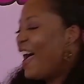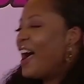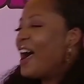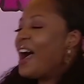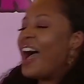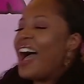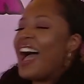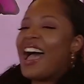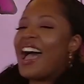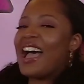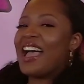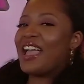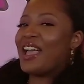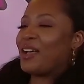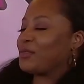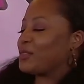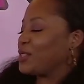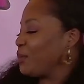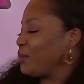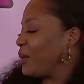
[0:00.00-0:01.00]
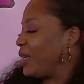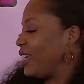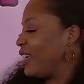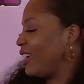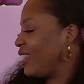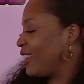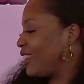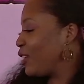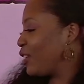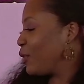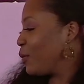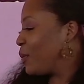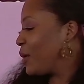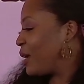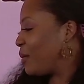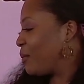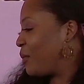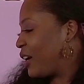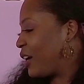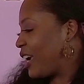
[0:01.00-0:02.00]
I have to be a little bit
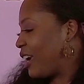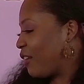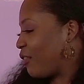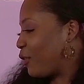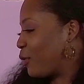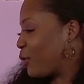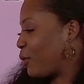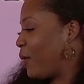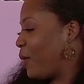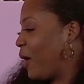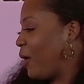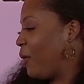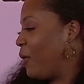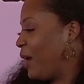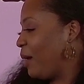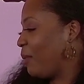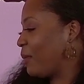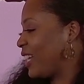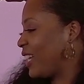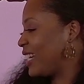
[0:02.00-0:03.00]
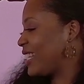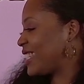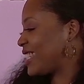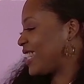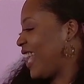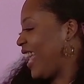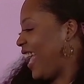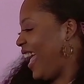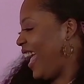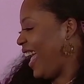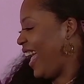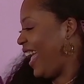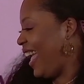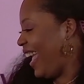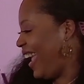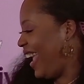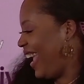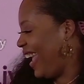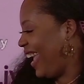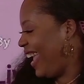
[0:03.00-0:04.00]
more careful with what I'm gonna
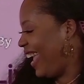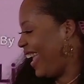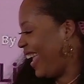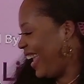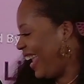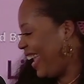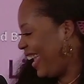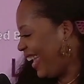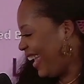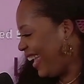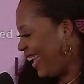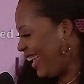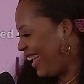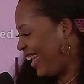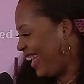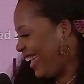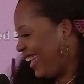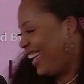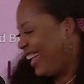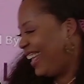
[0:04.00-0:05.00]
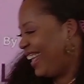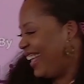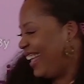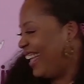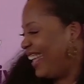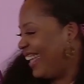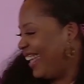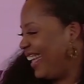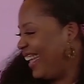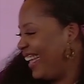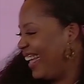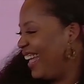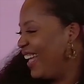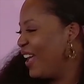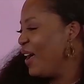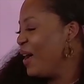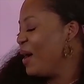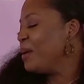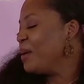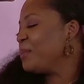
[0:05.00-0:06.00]
say.
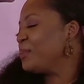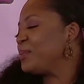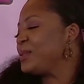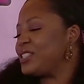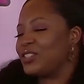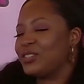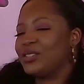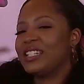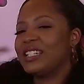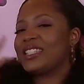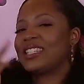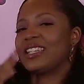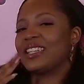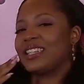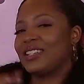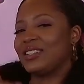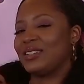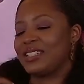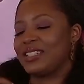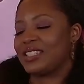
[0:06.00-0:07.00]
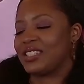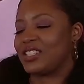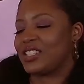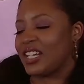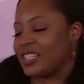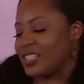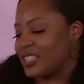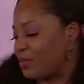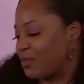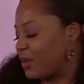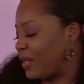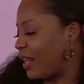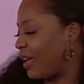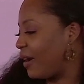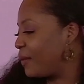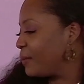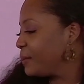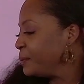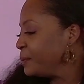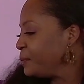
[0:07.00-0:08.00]
But you need to change some of that.
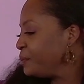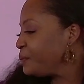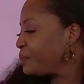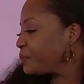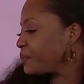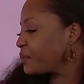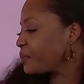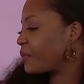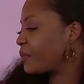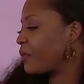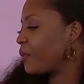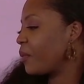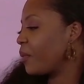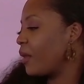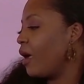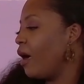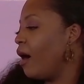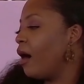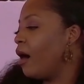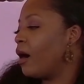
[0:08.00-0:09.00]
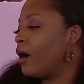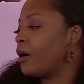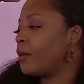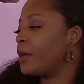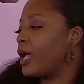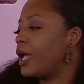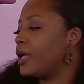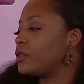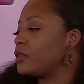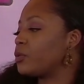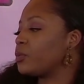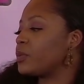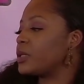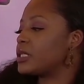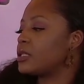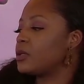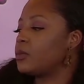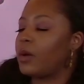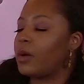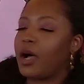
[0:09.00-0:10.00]
And the
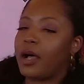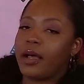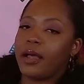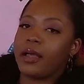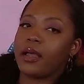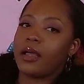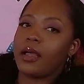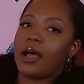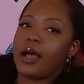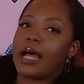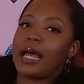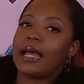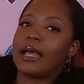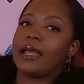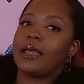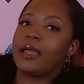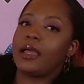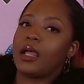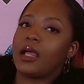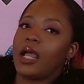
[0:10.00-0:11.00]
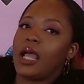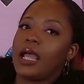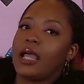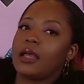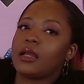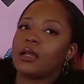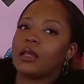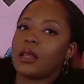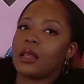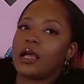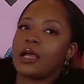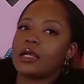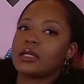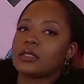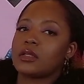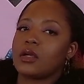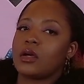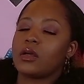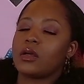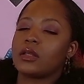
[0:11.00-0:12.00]
reason why I analyze
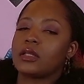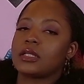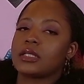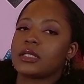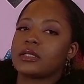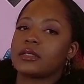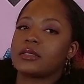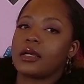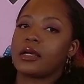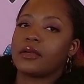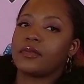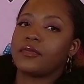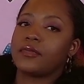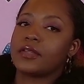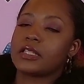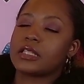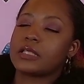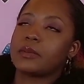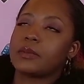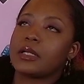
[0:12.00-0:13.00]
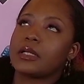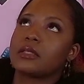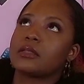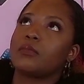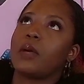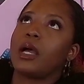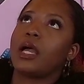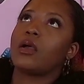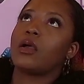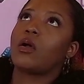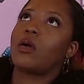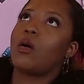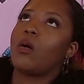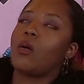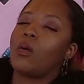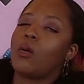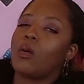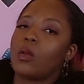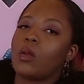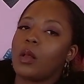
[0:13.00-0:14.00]
all this stuff is because my
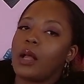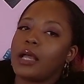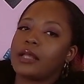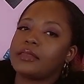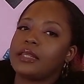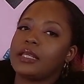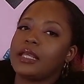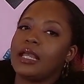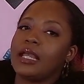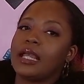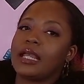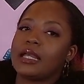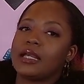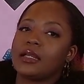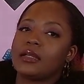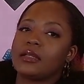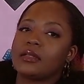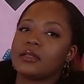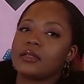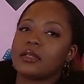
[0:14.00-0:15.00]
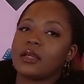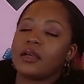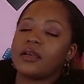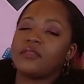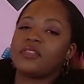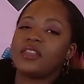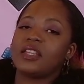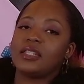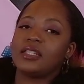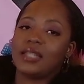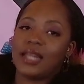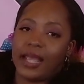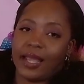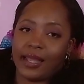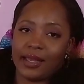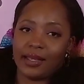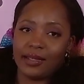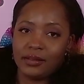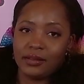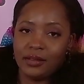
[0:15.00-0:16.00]
goal at the end of the
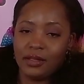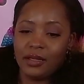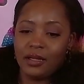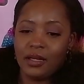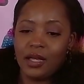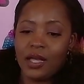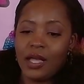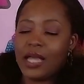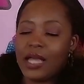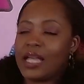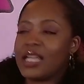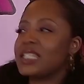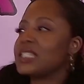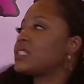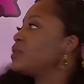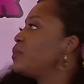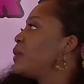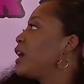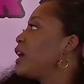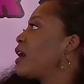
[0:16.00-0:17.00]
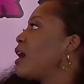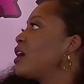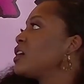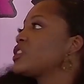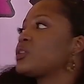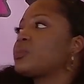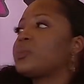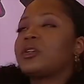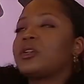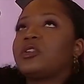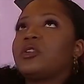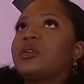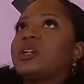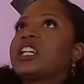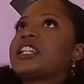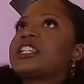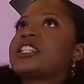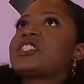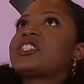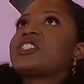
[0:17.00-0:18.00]
day is to make
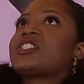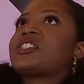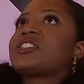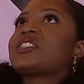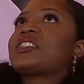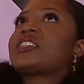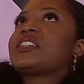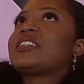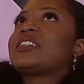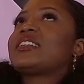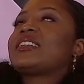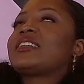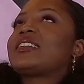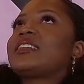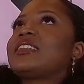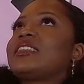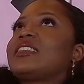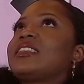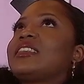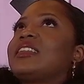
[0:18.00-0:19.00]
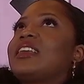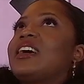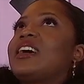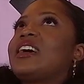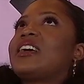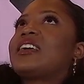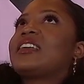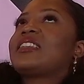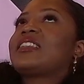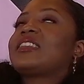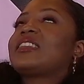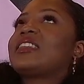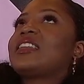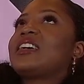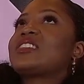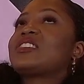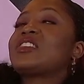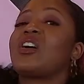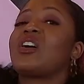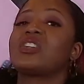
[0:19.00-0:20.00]
entrepreneurs a
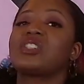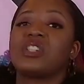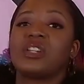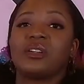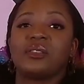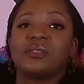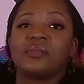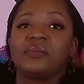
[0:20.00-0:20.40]
talk show.